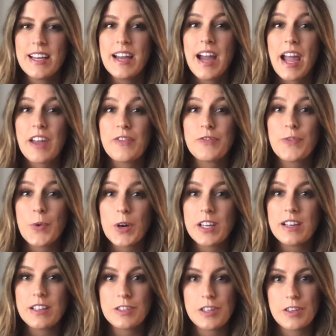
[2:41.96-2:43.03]
I have 4
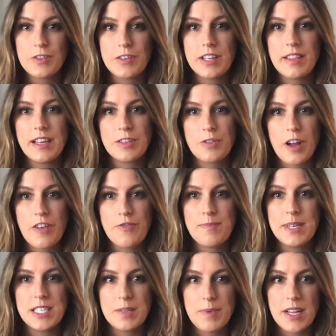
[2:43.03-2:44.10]
young children that drive
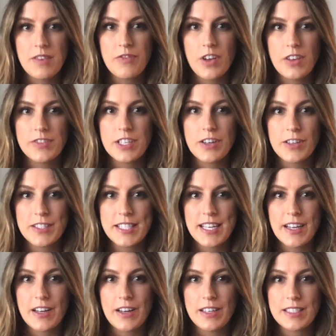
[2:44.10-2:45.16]
me to be involved in our
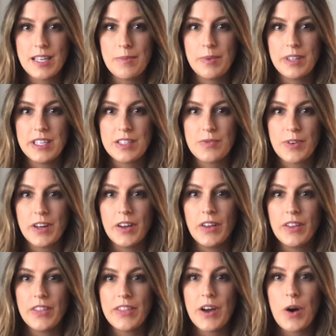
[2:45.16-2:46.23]
synagogue, Temple
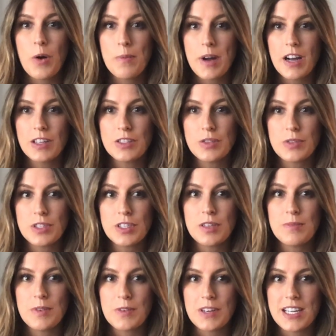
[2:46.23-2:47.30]
Israel, the Omaha Jewish
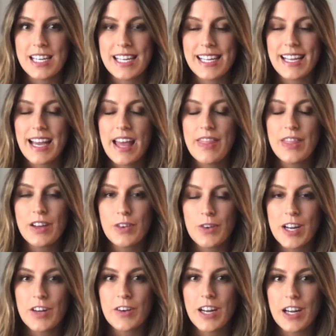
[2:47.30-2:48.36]
community, and the
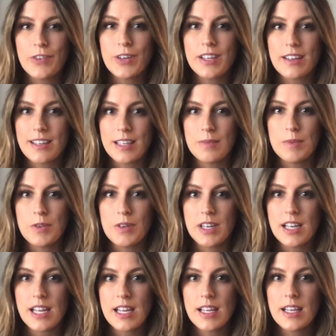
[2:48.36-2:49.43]
greater area
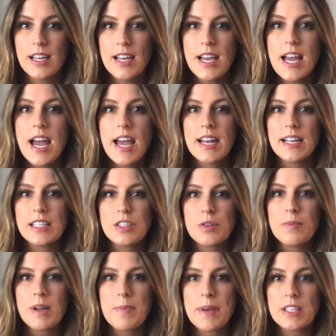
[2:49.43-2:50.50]
community. And I do
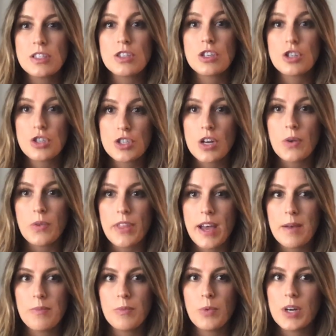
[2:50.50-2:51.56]
my best to show
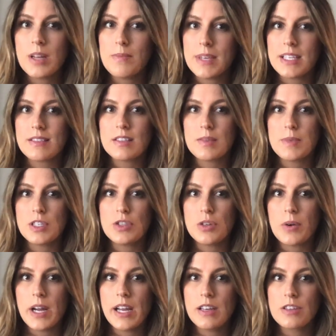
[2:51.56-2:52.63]
them what it means to be
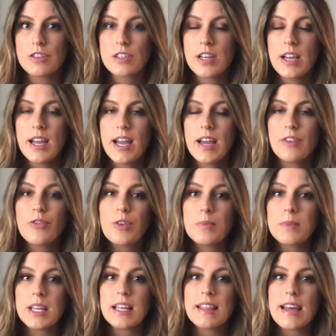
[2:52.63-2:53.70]
Jewish. And for
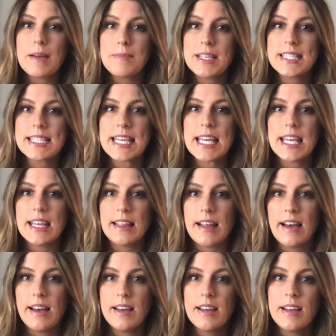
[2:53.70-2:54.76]
me, that means
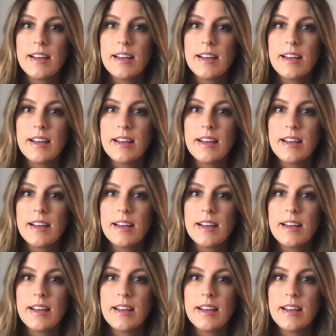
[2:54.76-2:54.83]
Kehila.